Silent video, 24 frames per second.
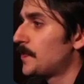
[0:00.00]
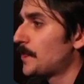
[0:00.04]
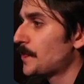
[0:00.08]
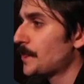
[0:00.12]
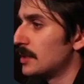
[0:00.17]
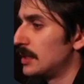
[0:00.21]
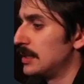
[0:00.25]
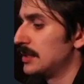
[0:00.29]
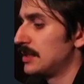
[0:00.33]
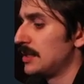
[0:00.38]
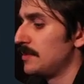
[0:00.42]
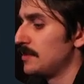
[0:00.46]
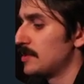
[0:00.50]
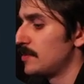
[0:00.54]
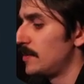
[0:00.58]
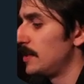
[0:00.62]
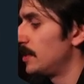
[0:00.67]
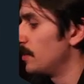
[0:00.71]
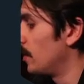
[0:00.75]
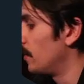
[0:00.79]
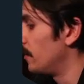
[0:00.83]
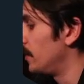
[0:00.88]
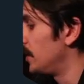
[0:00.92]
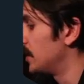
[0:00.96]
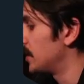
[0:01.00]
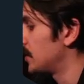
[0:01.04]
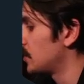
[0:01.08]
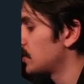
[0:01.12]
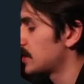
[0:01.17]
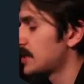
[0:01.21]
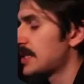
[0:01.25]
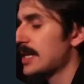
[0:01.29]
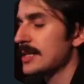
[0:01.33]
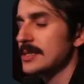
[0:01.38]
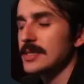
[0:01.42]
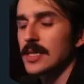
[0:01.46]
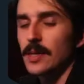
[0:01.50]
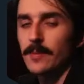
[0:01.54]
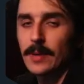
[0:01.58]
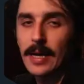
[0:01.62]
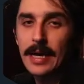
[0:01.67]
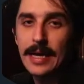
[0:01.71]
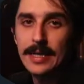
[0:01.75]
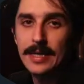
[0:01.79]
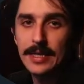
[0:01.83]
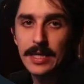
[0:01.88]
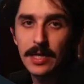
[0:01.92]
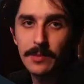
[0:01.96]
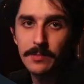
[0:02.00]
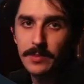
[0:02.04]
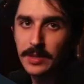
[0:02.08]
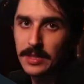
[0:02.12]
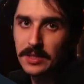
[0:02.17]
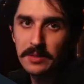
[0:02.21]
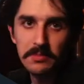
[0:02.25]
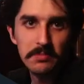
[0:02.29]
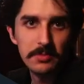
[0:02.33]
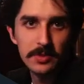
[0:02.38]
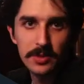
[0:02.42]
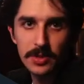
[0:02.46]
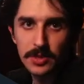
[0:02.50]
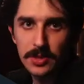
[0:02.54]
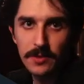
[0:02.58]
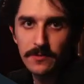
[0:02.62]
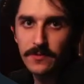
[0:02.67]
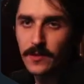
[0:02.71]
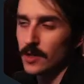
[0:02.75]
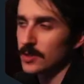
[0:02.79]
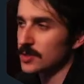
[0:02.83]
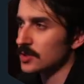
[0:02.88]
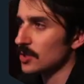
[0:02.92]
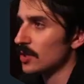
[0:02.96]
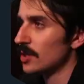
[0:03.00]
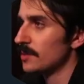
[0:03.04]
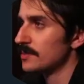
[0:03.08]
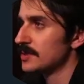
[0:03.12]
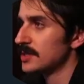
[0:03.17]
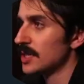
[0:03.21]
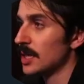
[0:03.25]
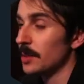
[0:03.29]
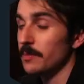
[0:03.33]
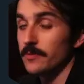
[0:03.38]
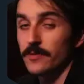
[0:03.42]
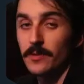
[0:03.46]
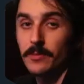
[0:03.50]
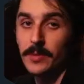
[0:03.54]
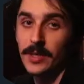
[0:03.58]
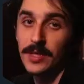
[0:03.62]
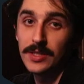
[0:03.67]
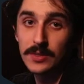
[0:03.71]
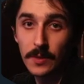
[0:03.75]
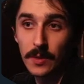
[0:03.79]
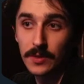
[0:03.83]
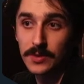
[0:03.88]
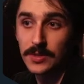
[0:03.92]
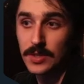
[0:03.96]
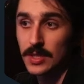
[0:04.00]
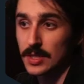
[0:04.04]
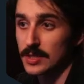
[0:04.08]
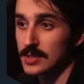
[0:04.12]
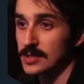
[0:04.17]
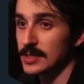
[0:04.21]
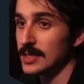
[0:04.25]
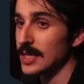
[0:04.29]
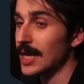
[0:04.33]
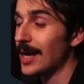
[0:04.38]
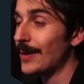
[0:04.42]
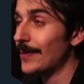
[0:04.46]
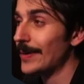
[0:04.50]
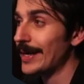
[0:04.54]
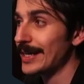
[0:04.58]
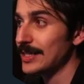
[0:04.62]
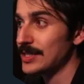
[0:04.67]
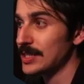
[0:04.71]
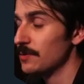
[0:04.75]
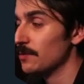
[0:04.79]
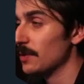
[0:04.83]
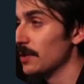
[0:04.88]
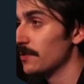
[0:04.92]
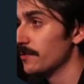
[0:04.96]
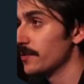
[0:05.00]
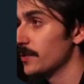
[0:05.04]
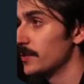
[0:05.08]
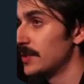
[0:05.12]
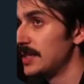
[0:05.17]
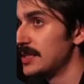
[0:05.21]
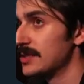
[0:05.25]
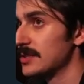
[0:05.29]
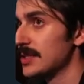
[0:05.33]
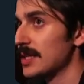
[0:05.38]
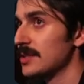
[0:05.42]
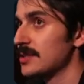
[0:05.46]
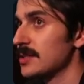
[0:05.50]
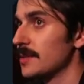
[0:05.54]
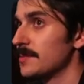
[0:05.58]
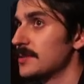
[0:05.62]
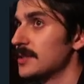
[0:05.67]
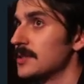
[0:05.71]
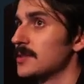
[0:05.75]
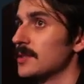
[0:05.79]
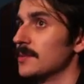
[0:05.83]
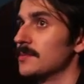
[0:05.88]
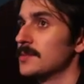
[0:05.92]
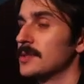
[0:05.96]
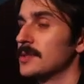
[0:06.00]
Seems to be the obvious setup, and it can be just a first time setup for me as well. So you can see how I actually run through these setup systems.